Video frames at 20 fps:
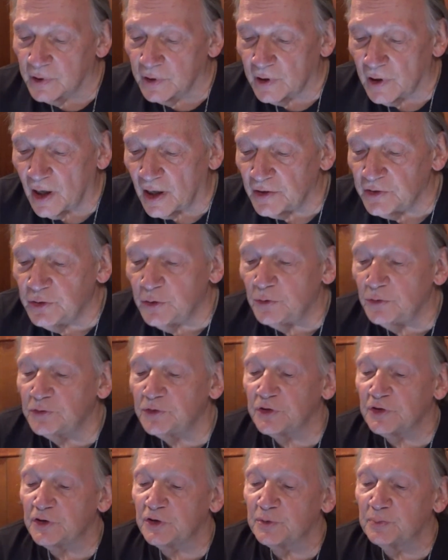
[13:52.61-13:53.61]
God
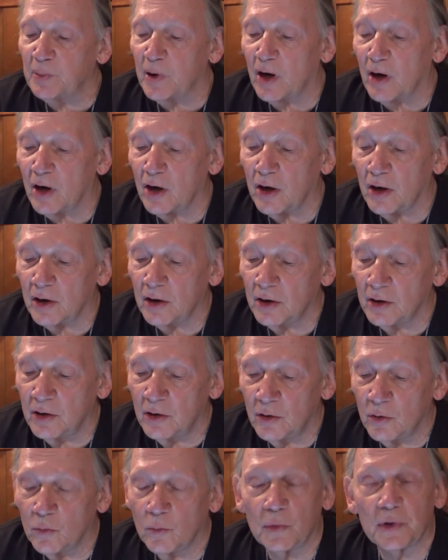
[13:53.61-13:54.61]
uses his power
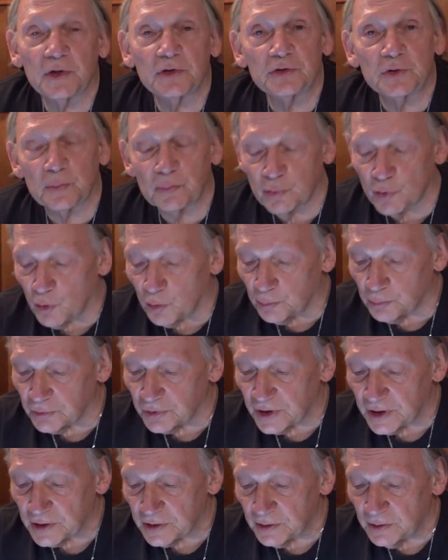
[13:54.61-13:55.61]
when it's
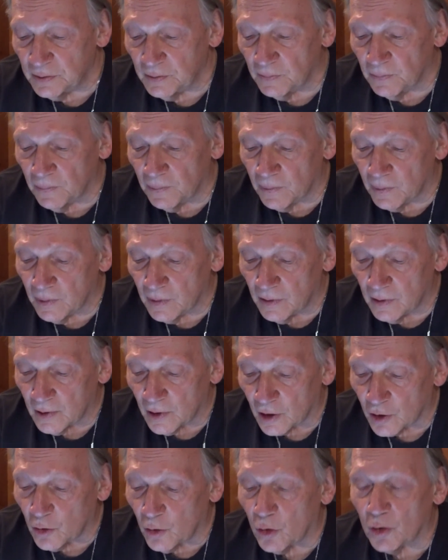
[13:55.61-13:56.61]
appropriate,
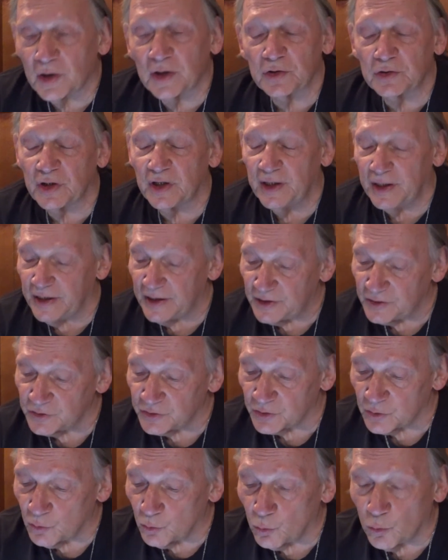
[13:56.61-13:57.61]
according to
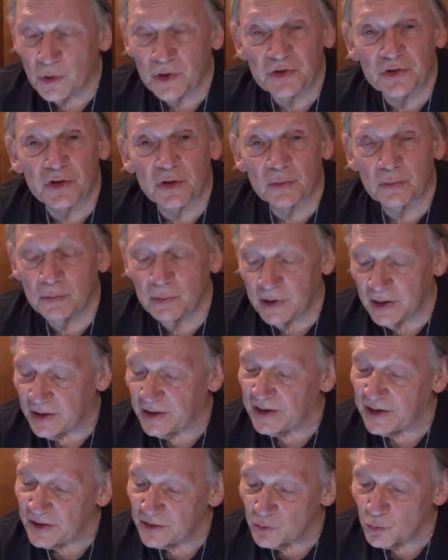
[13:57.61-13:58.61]
his wisdom
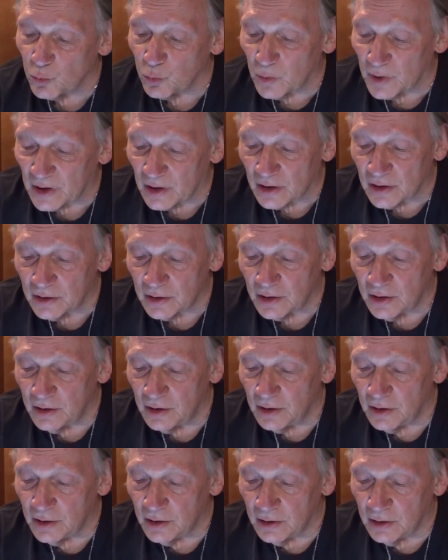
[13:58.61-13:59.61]
and his will
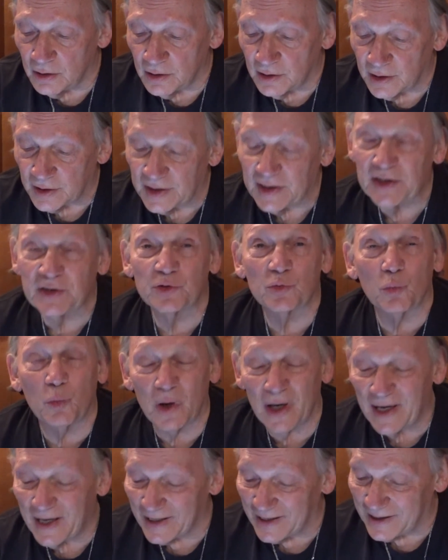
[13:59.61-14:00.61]
and his
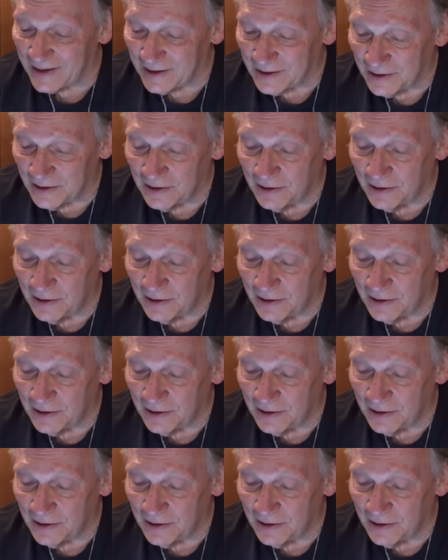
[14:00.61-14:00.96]
way